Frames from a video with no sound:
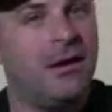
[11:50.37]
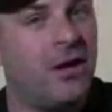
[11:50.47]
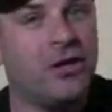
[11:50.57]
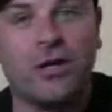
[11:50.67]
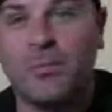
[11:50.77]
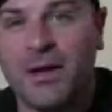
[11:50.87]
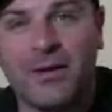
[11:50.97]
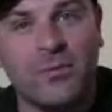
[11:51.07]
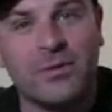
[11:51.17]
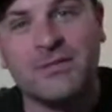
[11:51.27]
you could play
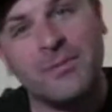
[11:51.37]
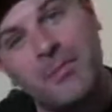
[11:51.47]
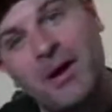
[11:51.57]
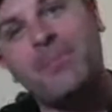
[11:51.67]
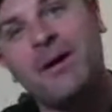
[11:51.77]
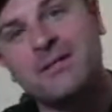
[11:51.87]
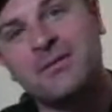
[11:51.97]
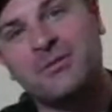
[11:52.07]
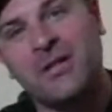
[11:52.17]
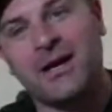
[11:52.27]
along with some of my
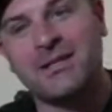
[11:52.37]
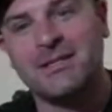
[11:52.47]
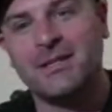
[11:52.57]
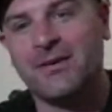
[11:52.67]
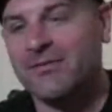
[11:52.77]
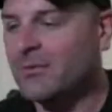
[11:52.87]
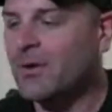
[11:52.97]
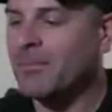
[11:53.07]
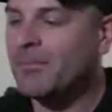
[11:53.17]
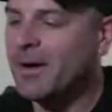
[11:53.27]
personal tracks in there if you
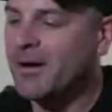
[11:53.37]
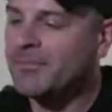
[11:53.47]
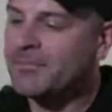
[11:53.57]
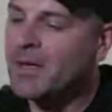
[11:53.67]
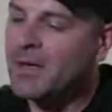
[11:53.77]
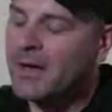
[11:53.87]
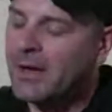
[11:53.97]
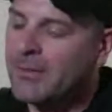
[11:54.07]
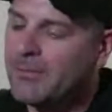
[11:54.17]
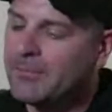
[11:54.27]
want. But
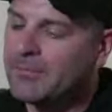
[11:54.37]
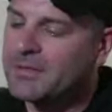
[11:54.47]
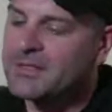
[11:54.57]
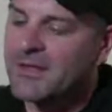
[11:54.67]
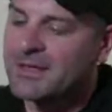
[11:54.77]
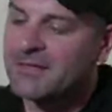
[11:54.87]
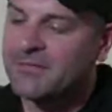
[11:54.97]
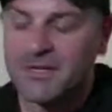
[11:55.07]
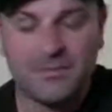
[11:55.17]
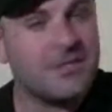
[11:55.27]
so that's the
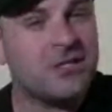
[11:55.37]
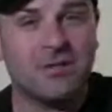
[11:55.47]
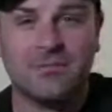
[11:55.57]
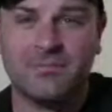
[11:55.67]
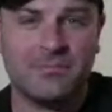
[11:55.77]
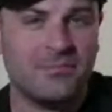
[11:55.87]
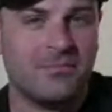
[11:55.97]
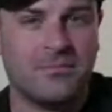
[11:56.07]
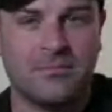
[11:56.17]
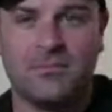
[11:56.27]
first position.
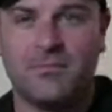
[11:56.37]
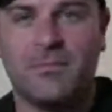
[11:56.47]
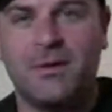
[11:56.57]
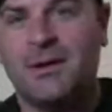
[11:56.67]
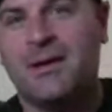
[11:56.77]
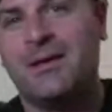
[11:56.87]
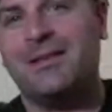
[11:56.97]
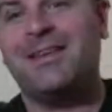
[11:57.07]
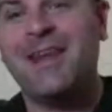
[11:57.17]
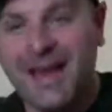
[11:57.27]

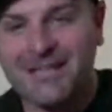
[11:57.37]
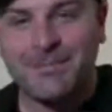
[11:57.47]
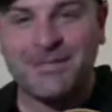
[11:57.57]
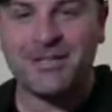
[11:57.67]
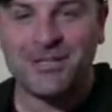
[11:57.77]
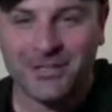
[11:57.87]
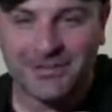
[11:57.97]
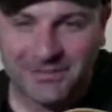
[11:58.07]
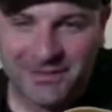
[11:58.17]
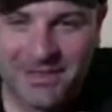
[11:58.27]
The next
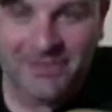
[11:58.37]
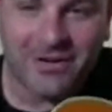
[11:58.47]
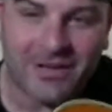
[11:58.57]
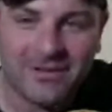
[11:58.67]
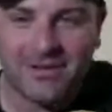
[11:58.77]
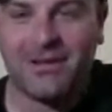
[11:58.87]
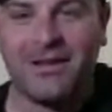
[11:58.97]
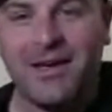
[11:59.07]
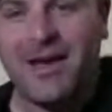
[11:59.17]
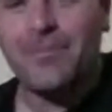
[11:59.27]
position that you've got
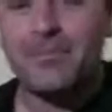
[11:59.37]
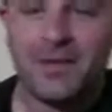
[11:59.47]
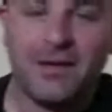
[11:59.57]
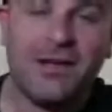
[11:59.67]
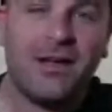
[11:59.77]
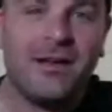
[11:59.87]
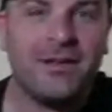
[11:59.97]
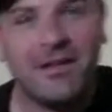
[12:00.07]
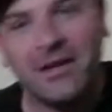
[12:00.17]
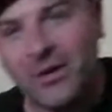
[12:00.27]
to learn
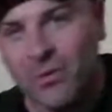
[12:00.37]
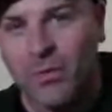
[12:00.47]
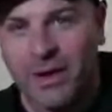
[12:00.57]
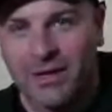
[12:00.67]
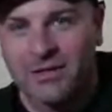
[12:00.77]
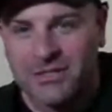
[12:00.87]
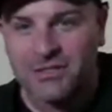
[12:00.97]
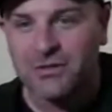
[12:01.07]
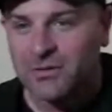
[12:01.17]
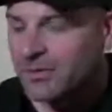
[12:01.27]
and then go away and just
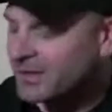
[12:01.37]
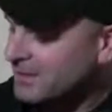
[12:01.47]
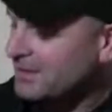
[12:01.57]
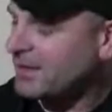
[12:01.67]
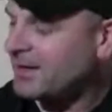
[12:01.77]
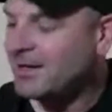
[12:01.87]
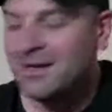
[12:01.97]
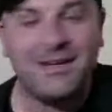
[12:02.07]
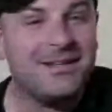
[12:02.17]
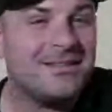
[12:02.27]
noodle with
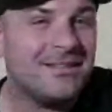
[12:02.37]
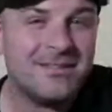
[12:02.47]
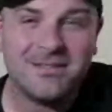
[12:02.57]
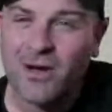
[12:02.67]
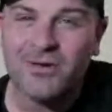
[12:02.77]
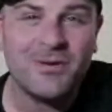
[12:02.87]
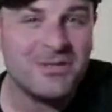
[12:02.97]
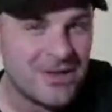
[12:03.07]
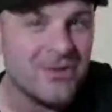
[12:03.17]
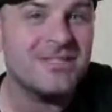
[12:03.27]
is so
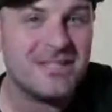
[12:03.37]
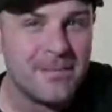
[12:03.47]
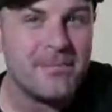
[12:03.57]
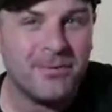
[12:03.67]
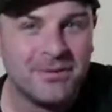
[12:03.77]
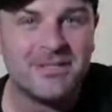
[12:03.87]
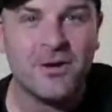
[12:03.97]
simple, so